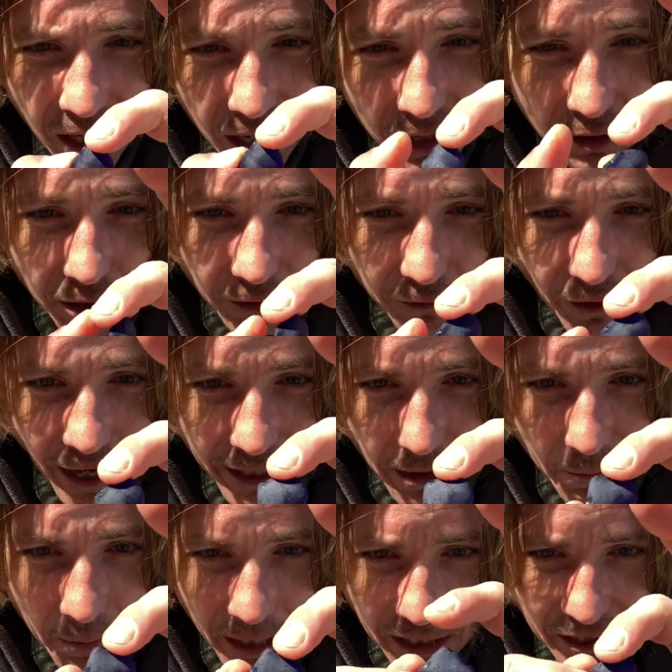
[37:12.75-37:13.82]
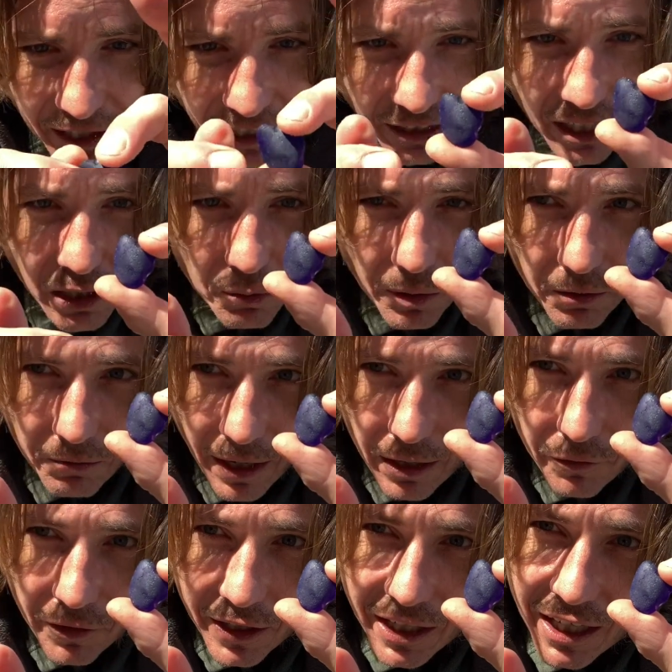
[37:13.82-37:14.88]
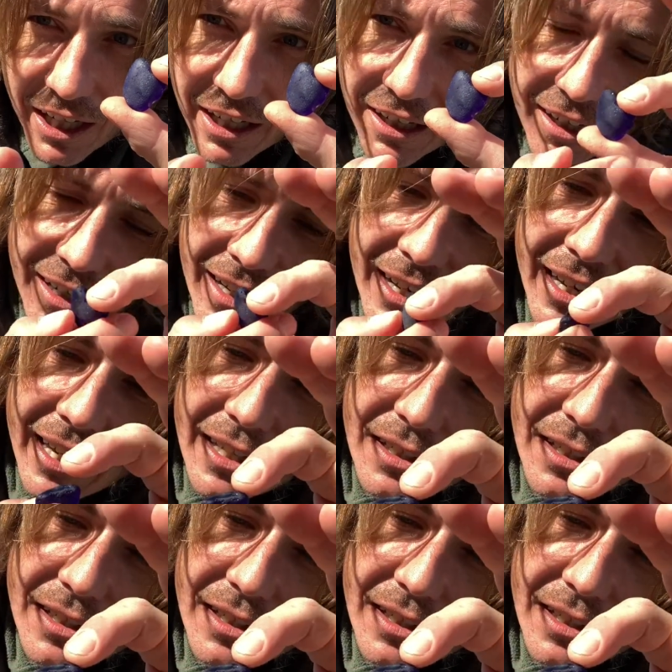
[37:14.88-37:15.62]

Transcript: So to find a piece like this one right over here is